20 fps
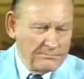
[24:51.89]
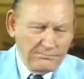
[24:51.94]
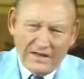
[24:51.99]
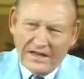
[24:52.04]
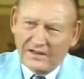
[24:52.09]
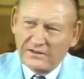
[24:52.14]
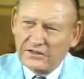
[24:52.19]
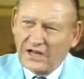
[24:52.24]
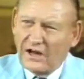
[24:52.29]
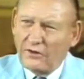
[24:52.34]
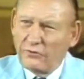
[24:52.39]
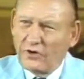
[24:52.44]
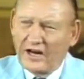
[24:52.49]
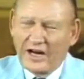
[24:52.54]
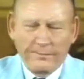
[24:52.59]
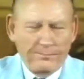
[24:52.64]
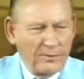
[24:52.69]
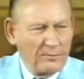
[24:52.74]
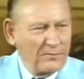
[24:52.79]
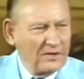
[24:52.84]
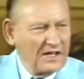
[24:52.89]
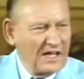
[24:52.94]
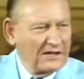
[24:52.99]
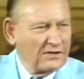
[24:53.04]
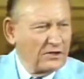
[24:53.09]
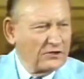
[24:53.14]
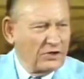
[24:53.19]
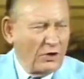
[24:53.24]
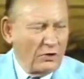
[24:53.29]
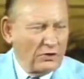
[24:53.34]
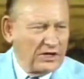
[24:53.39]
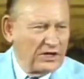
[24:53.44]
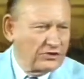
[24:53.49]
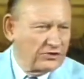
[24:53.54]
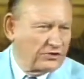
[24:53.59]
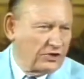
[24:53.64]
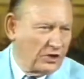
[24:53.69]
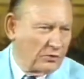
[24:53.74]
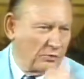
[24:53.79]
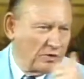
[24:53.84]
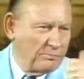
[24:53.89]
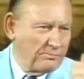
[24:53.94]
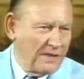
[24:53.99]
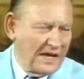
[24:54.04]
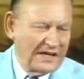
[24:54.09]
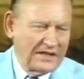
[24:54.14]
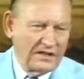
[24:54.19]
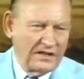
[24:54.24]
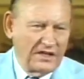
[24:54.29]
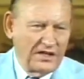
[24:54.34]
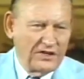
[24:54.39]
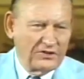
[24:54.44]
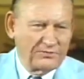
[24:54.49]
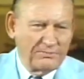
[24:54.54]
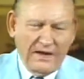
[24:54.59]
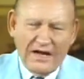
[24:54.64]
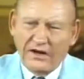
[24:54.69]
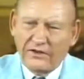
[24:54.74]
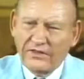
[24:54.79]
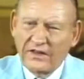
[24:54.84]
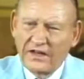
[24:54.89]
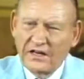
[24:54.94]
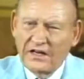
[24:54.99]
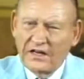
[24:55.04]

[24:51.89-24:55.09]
man got right up and began to talk. His tongue went back into his mouth.